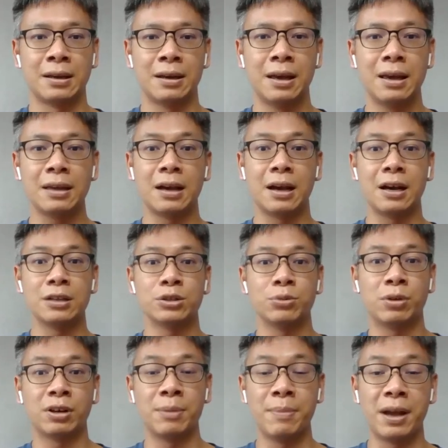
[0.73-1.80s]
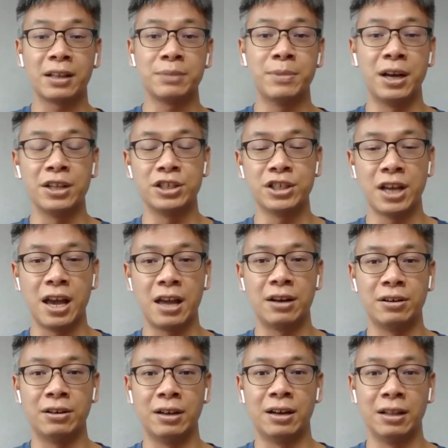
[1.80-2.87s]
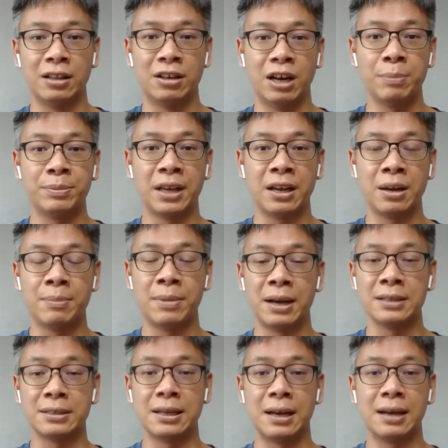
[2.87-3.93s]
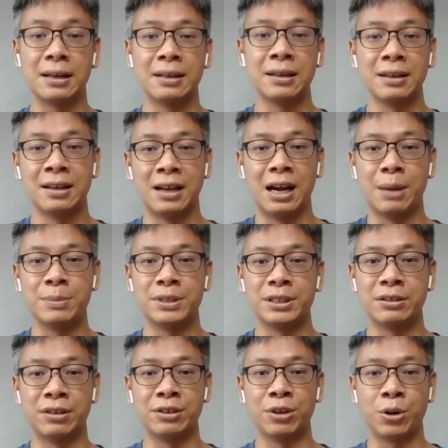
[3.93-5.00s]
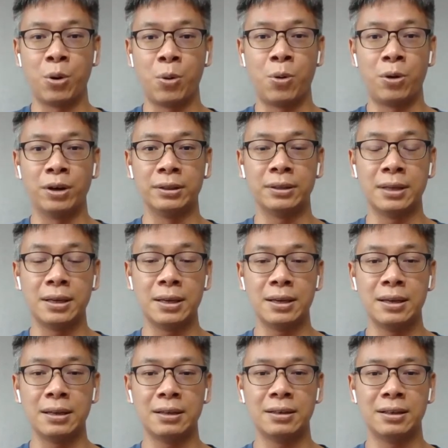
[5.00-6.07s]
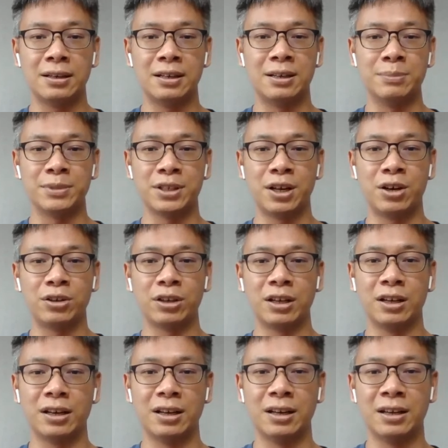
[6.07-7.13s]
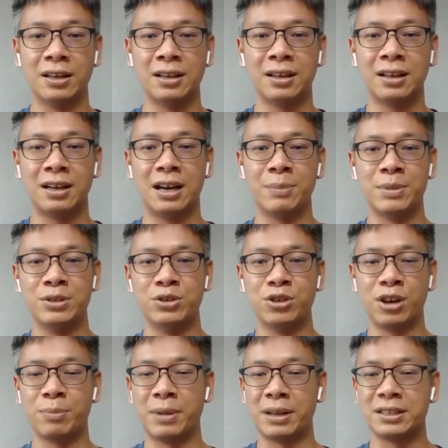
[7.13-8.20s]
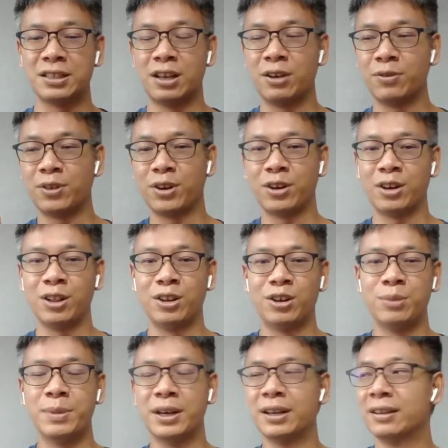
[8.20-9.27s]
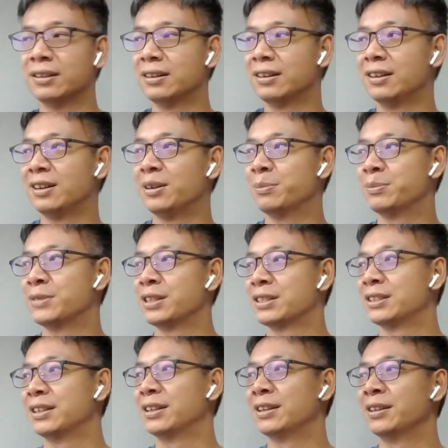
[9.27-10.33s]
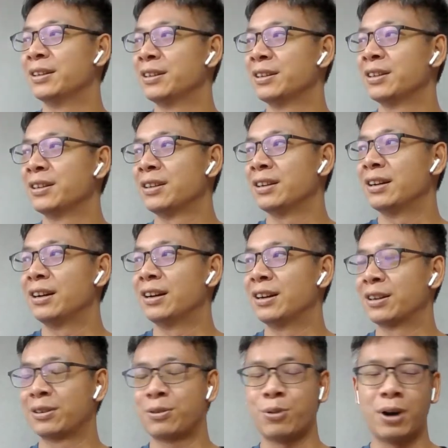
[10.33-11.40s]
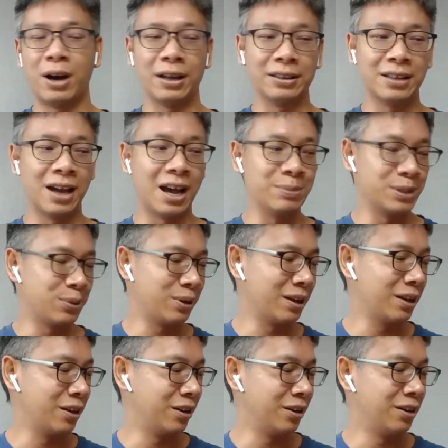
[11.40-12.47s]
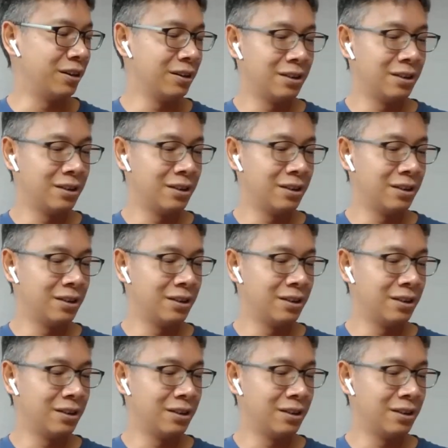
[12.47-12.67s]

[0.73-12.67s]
Hey guys, welcome back to my channel. A little update on my side. I'm still under quarantine. It's all good. I'm enjoying myself here a little bit. Just a quiet time so we get here.